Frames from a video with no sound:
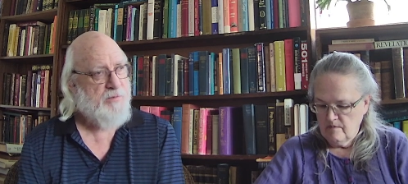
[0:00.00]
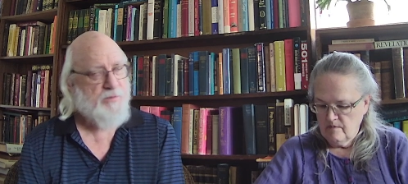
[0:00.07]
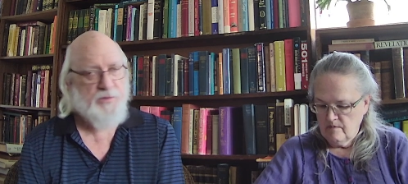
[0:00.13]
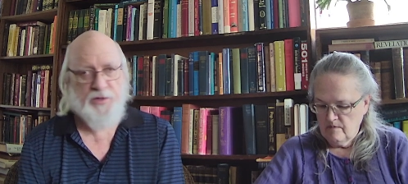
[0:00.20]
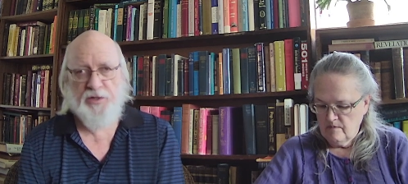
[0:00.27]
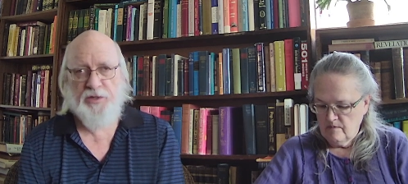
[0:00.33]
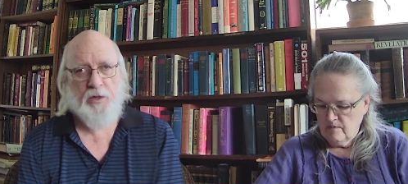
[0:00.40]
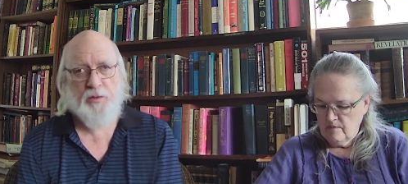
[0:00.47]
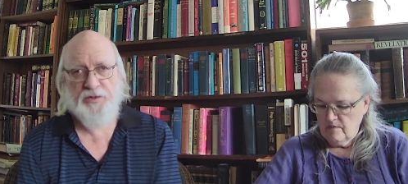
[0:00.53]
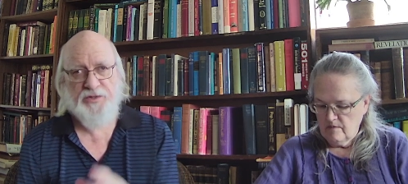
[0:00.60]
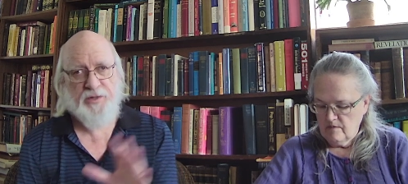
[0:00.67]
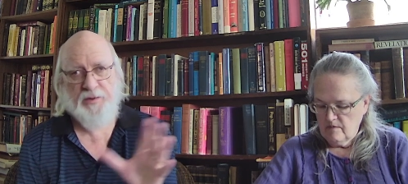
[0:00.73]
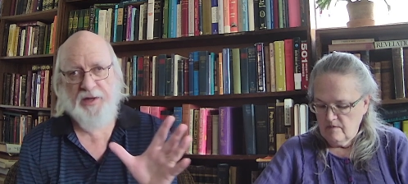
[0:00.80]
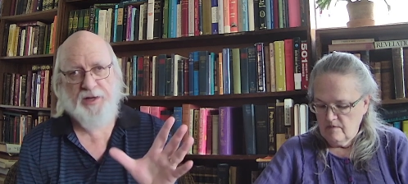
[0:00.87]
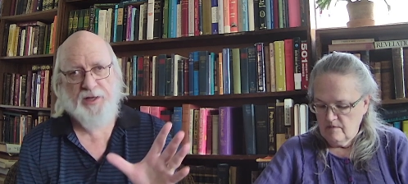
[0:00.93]
Speaker 1: go to
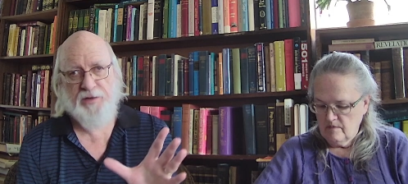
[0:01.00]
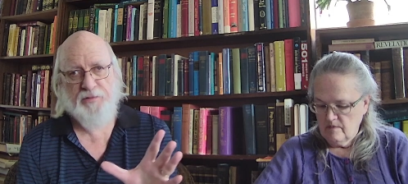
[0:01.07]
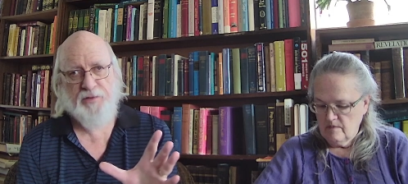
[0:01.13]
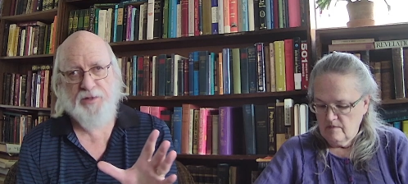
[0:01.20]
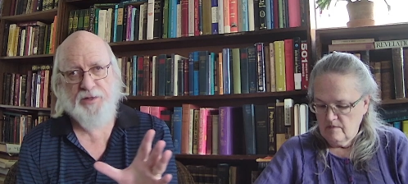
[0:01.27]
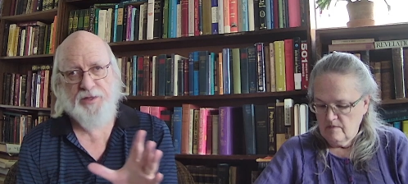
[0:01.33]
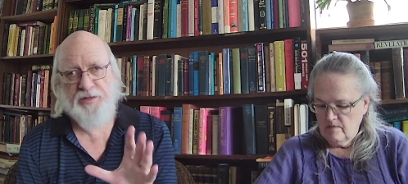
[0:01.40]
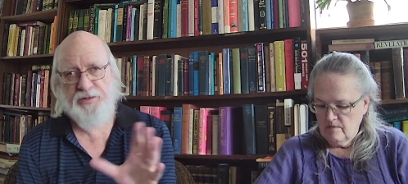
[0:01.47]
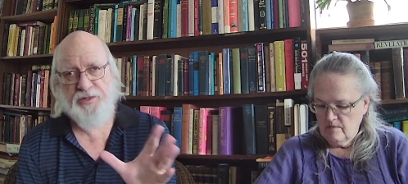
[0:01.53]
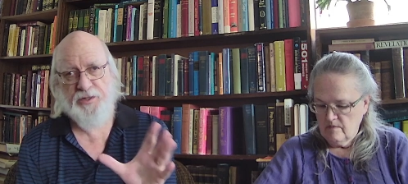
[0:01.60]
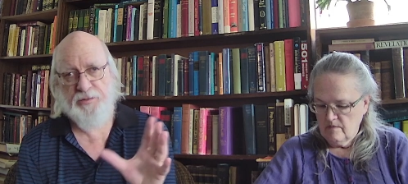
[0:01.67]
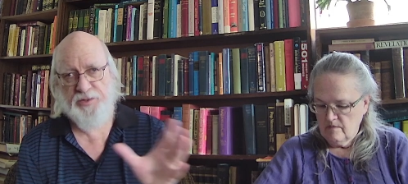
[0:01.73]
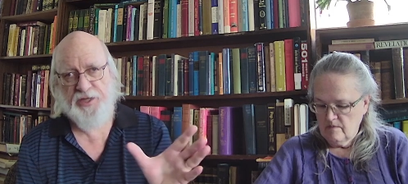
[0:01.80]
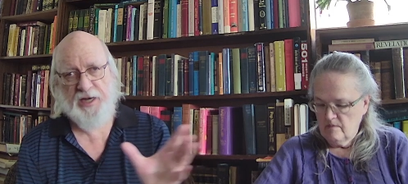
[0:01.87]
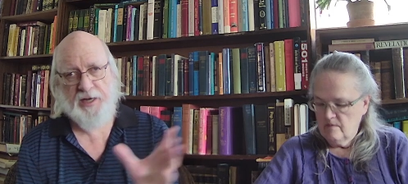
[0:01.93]
any of the YouTube
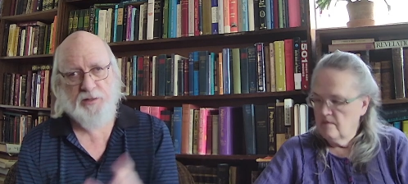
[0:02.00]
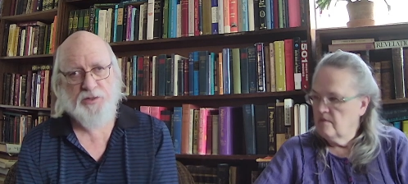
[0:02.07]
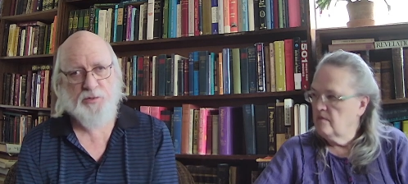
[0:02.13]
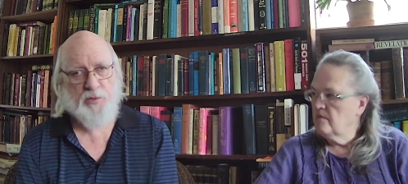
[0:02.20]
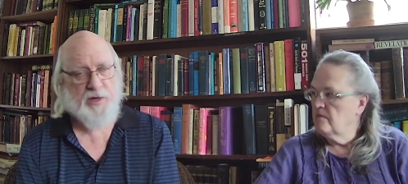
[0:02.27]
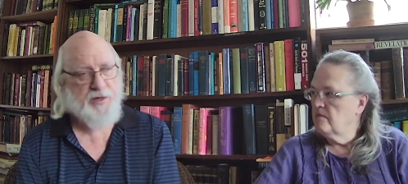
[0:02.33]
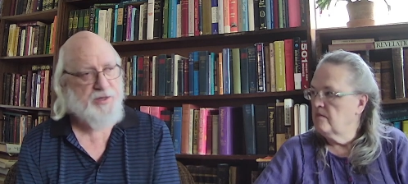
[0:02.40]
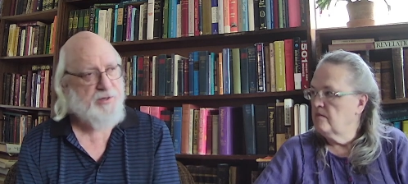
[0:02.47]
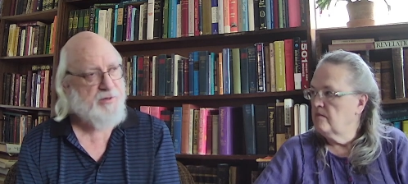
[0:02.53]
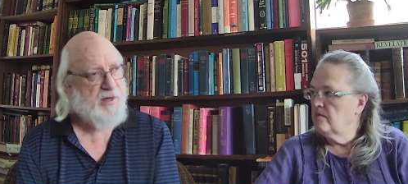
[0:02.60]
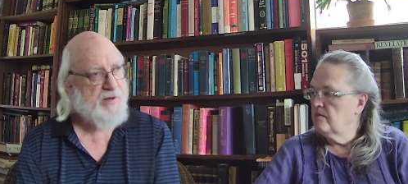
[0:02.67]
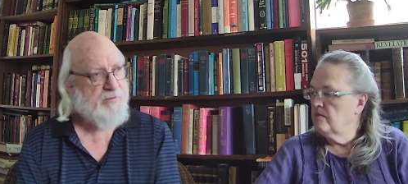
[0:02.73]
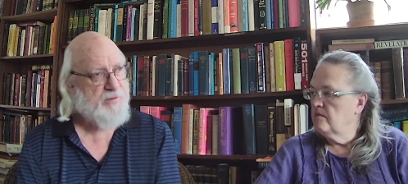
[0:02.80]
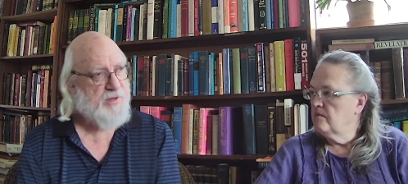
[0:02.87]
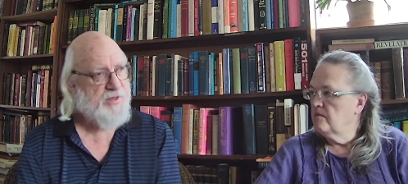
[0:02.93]
channels where you have
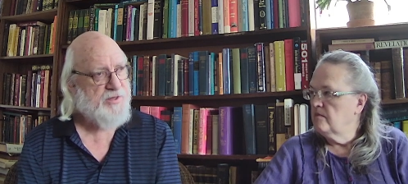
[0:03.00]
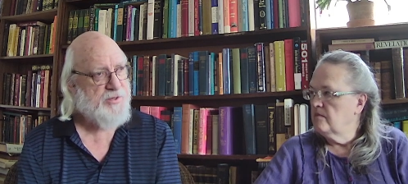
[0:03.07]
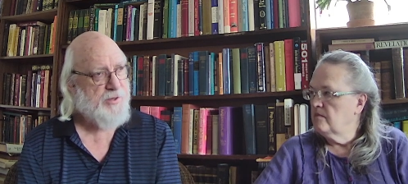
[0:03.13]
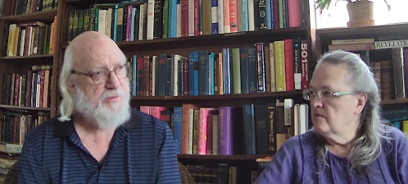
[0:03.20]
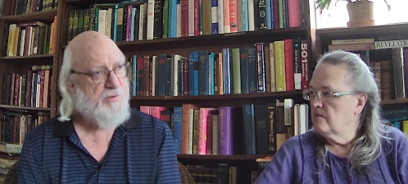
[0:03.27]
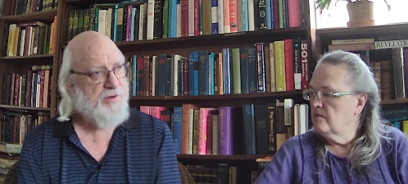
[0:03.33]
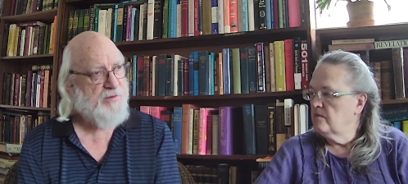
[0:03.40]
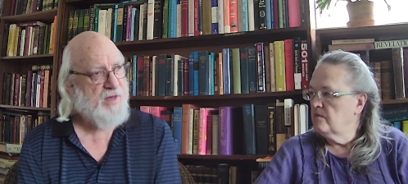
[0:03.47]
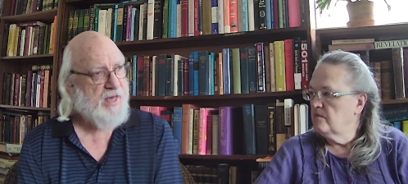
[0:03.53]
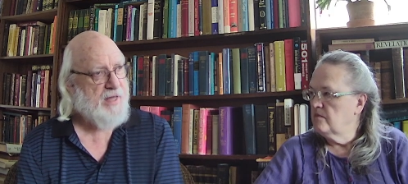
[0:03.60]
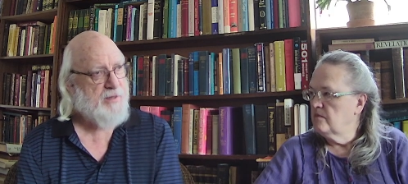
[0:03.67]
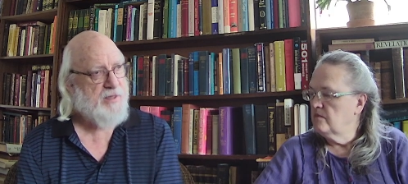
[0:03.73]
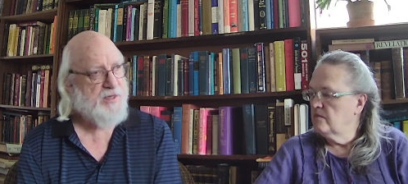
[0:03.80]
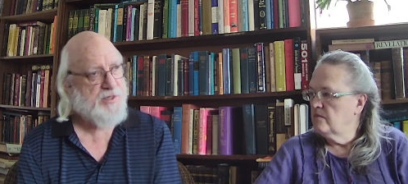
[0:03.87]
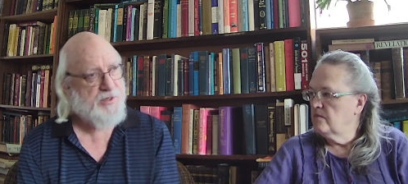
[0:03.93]
conservative Catholics,
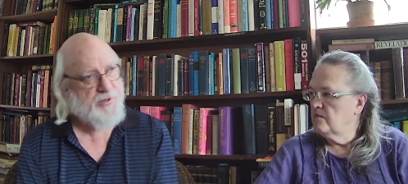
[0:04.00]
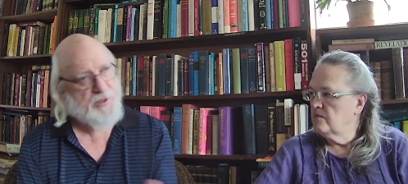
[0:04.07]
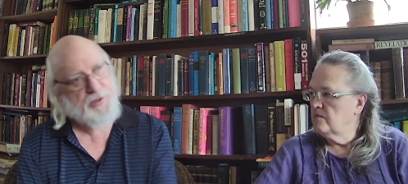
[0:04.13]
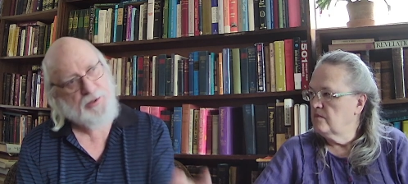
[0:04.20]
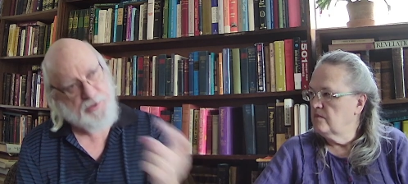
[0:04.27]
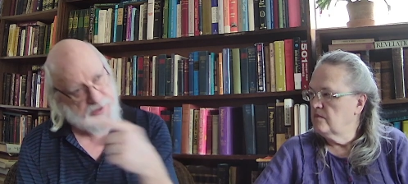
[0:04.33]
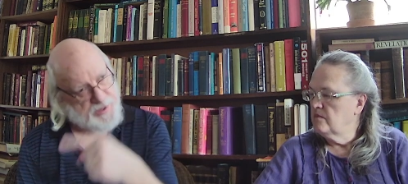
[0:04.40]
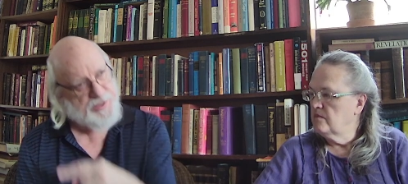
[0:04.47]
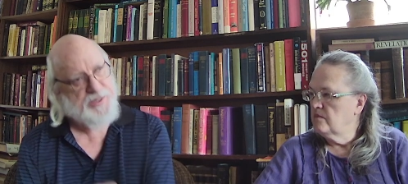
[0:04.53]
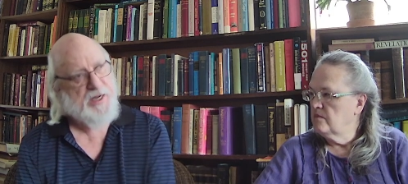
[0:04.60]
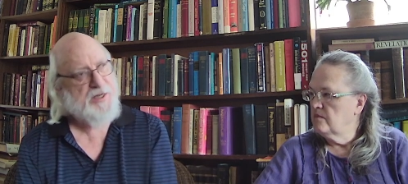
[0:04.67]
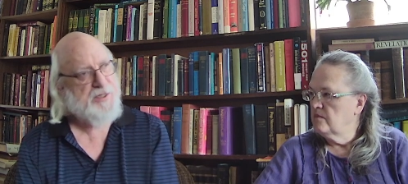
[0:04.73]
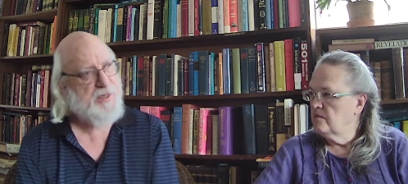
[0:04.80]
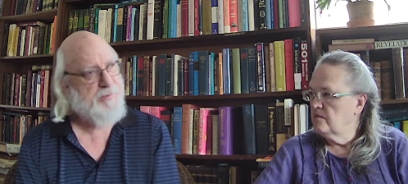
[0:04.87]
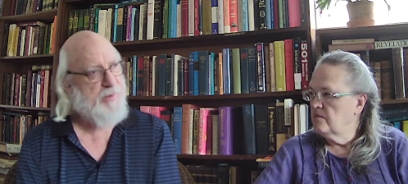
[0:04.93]
and they're criticizing
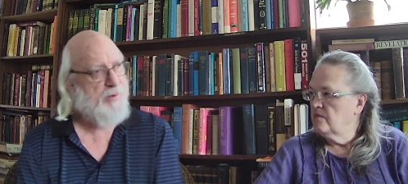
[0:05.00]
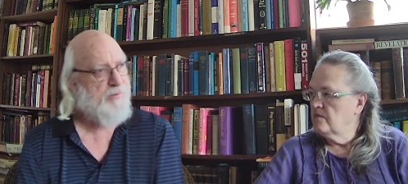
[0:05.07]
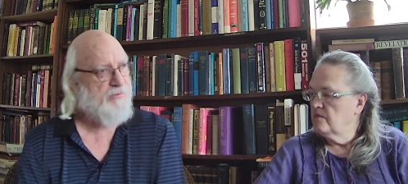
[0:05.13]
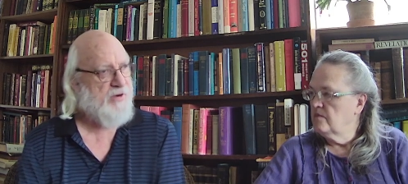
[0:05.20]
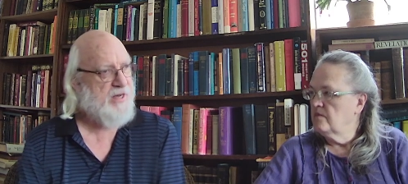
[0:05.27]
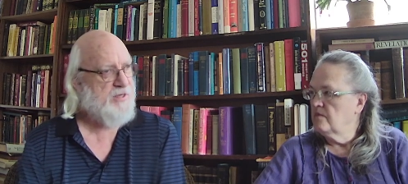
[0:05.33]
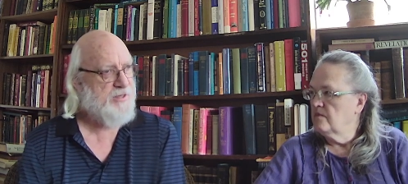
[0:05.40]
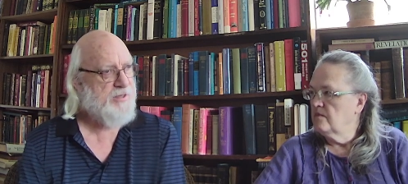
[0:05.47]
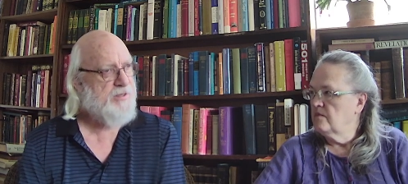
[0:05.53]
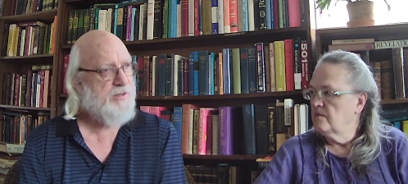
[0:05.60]
Pope Francis.